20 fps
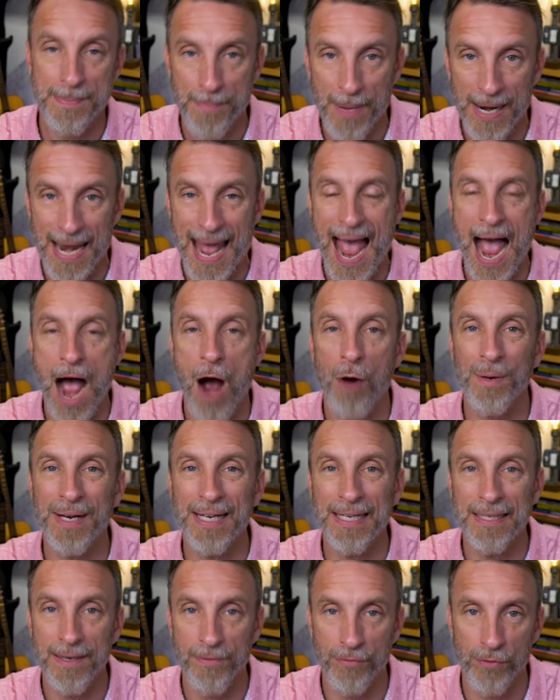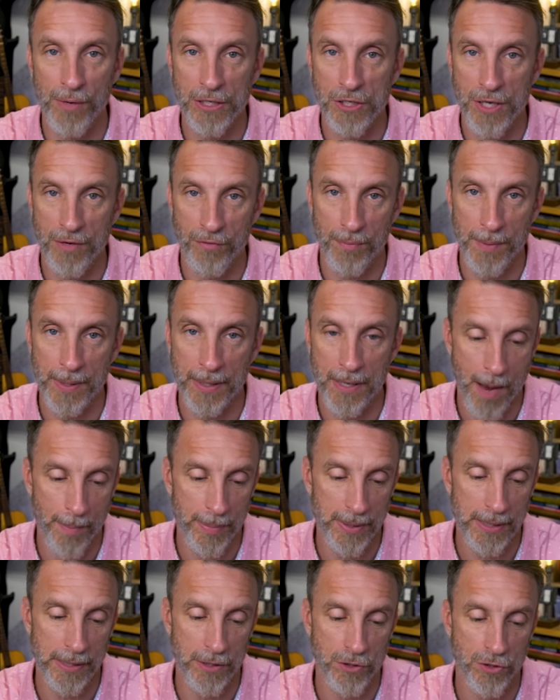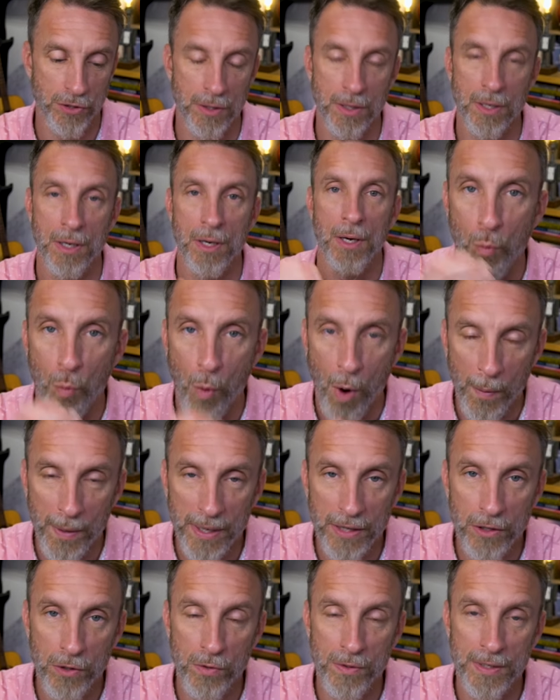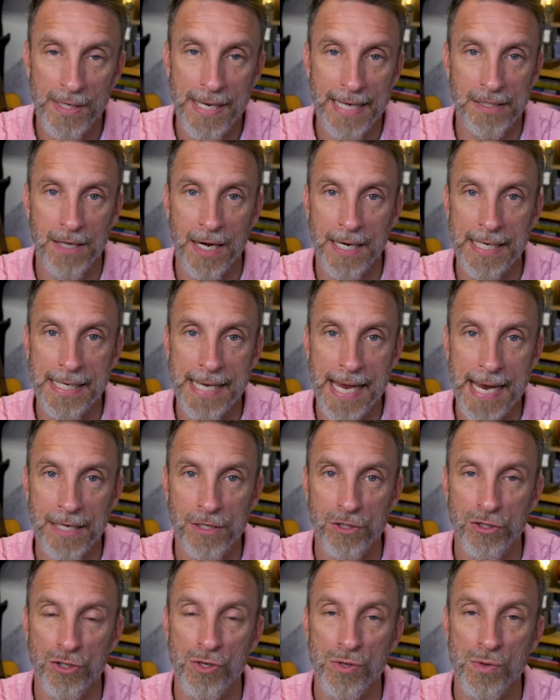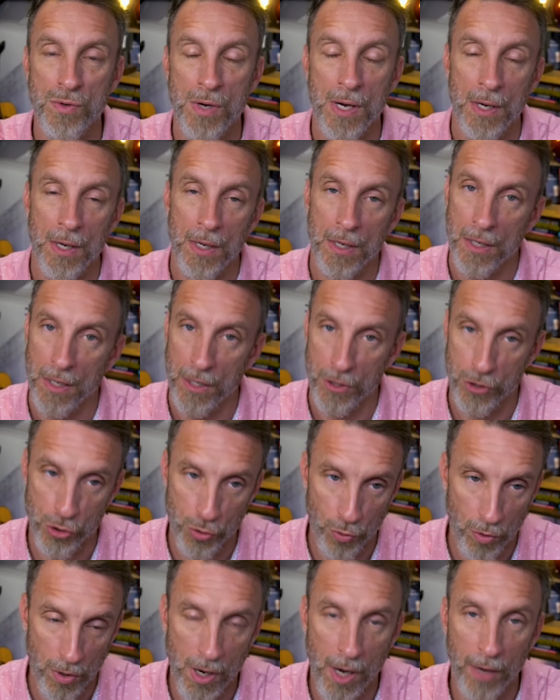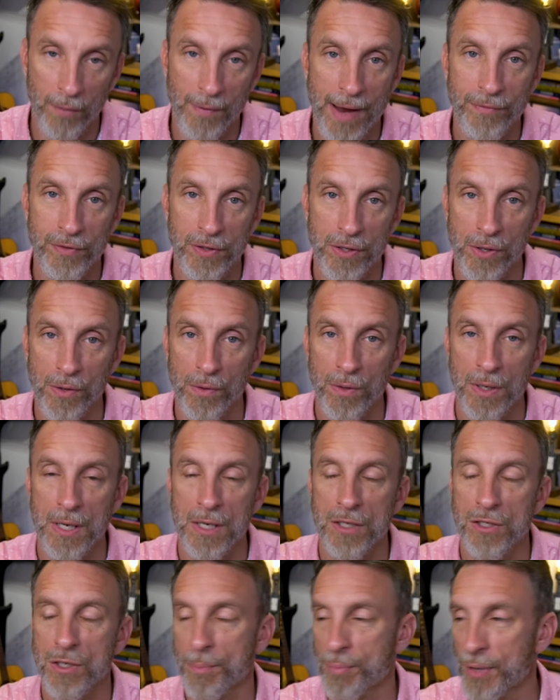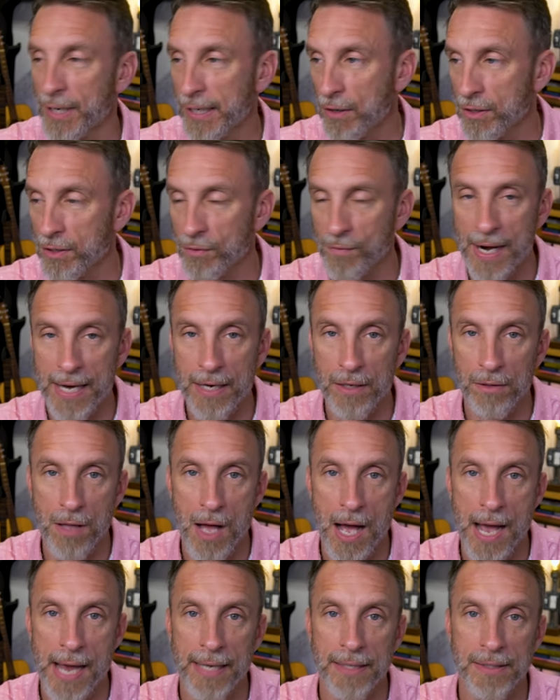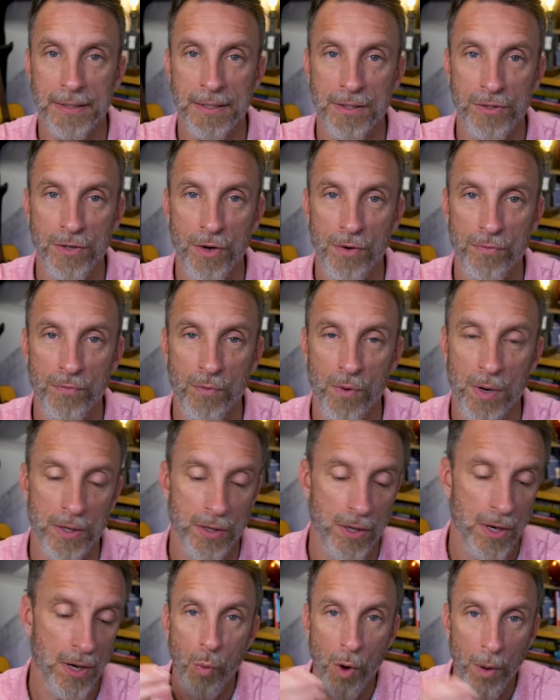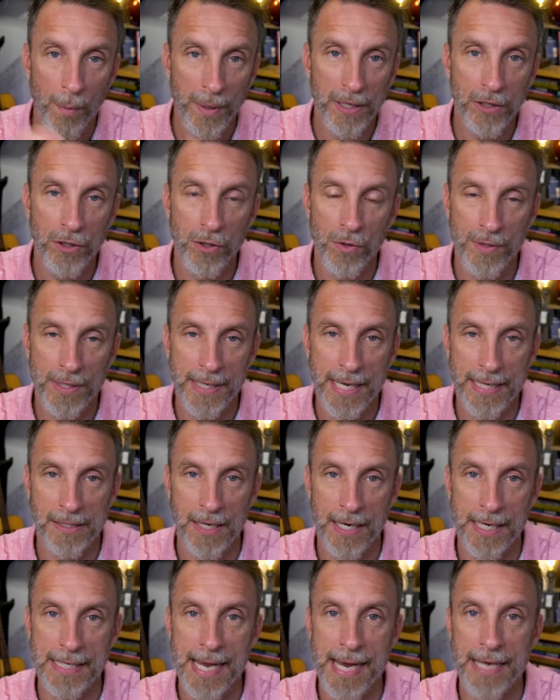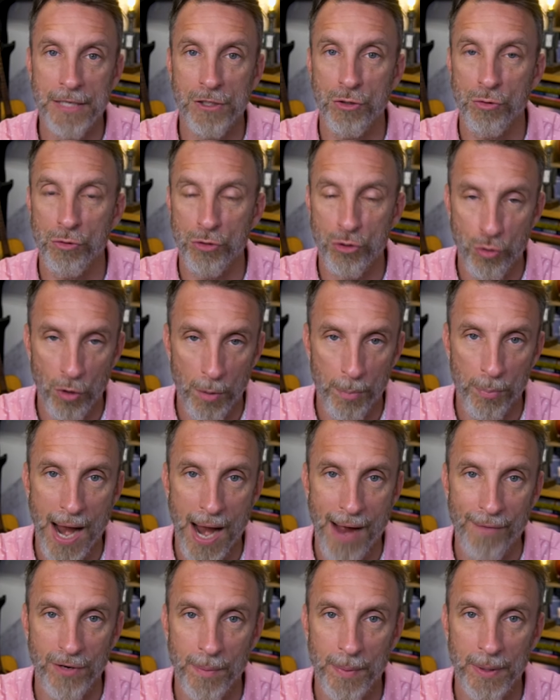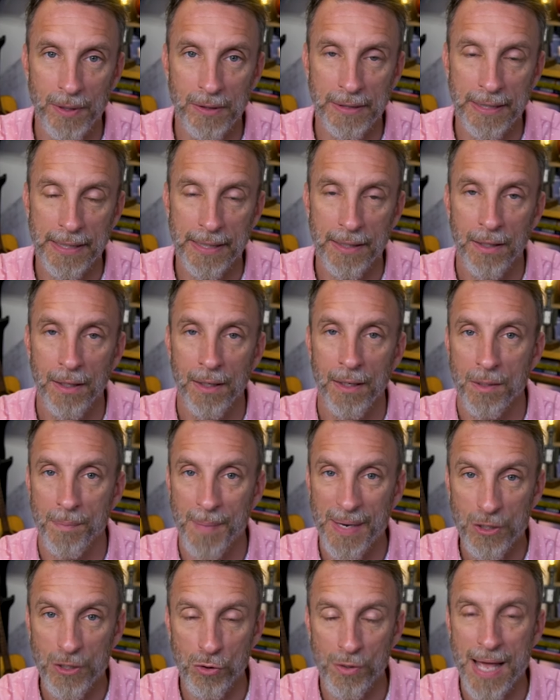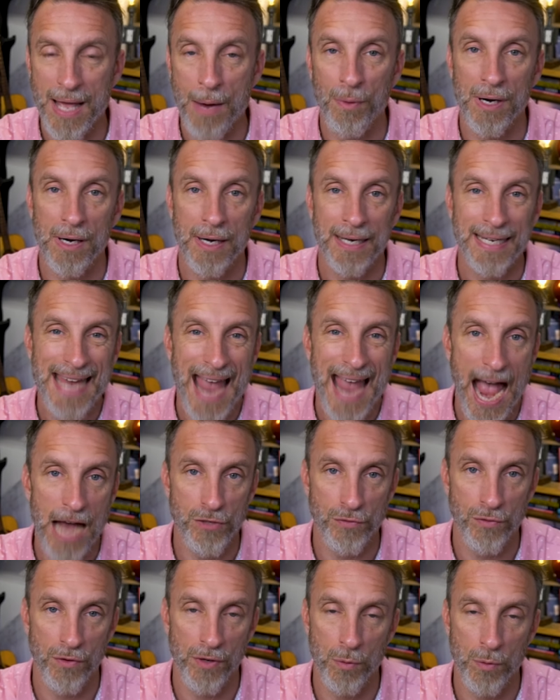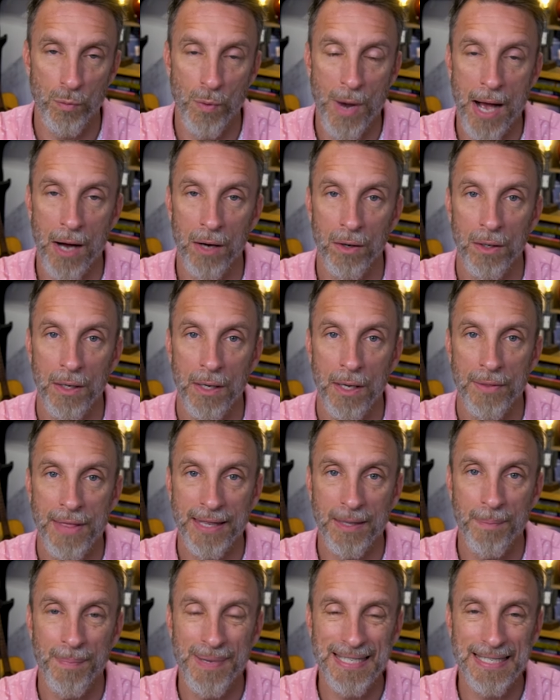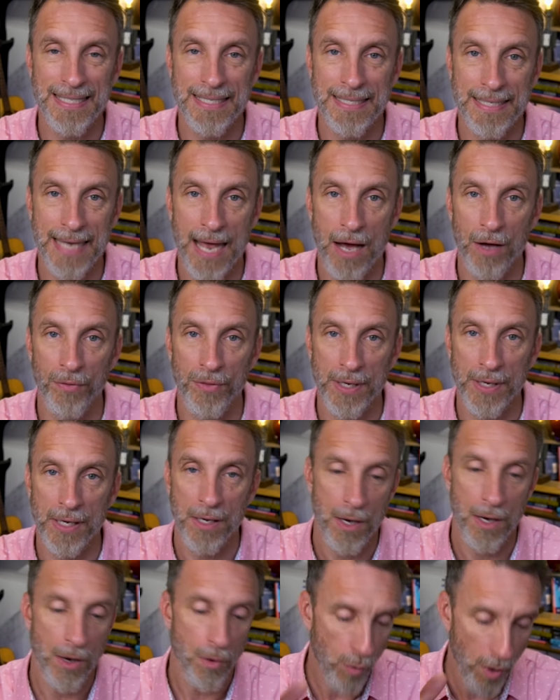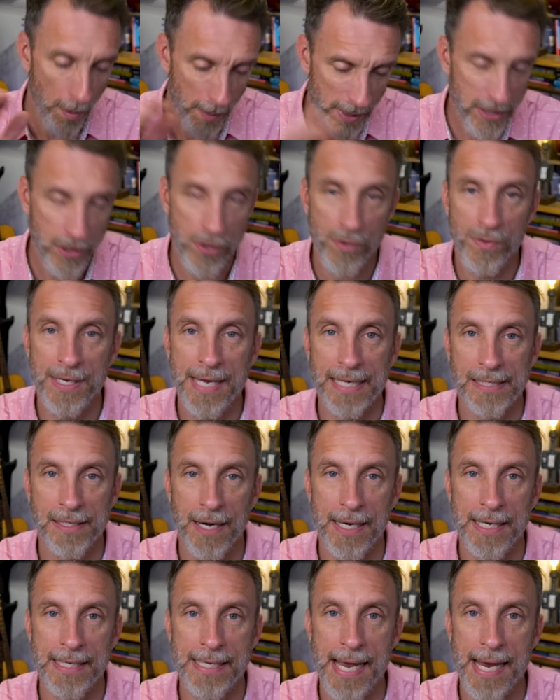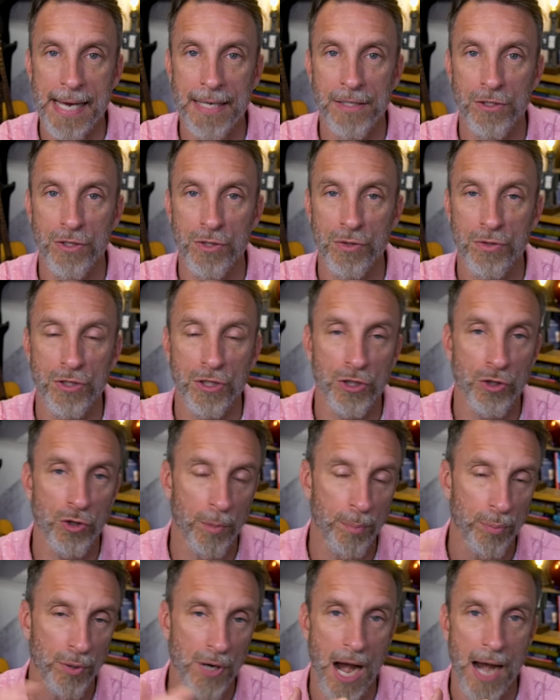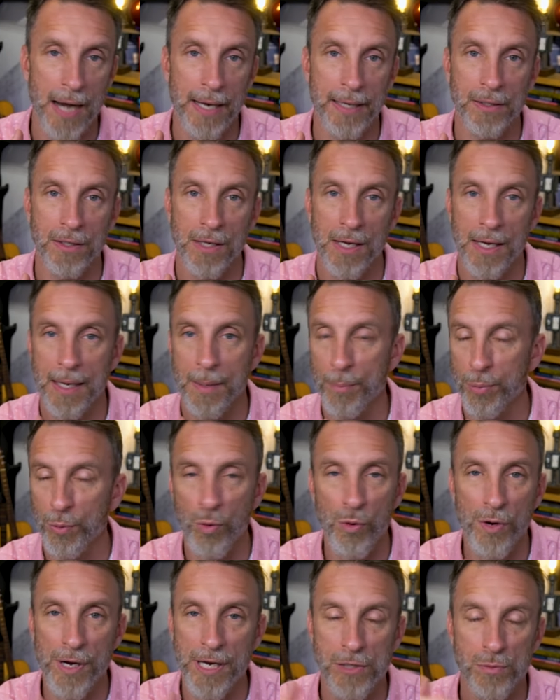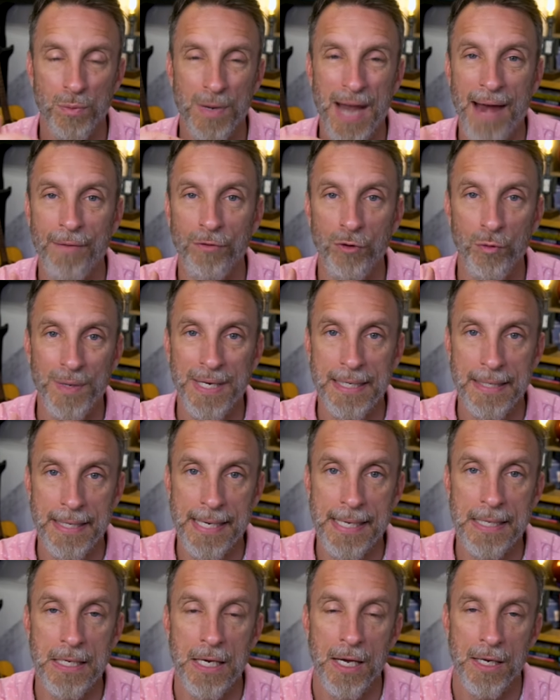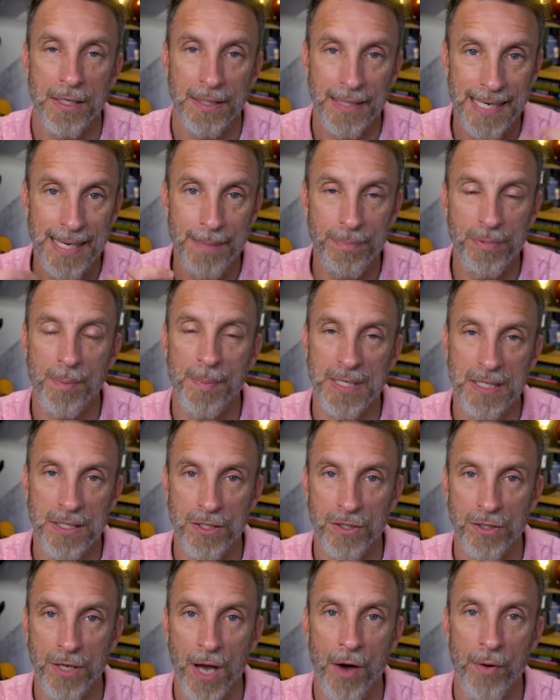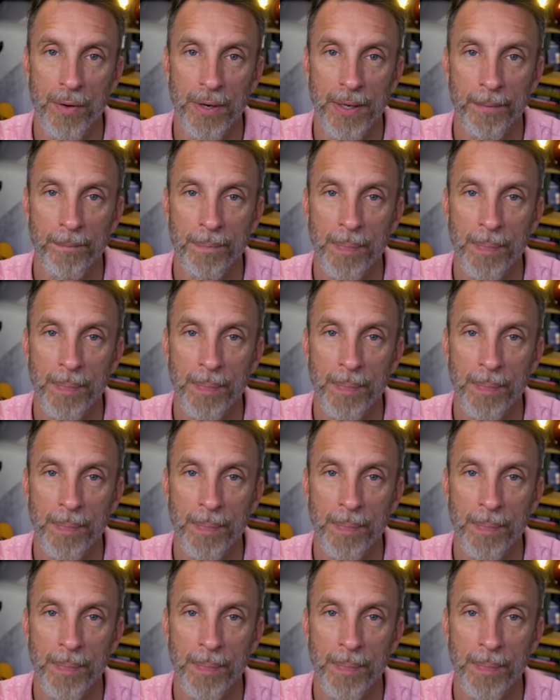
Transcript: But how are we gonna differentiate from the competition? What are we gonna do in the next 90 days to assure our revenue, to bring on the right clients and so forth? What are we gonna do in the next 90 days to assure profitability, to make sure that we're cash flowing well, that the business is healthy, what are we gonna do in the next 90 days to secure product, employees, whatever we need, to keep the business going?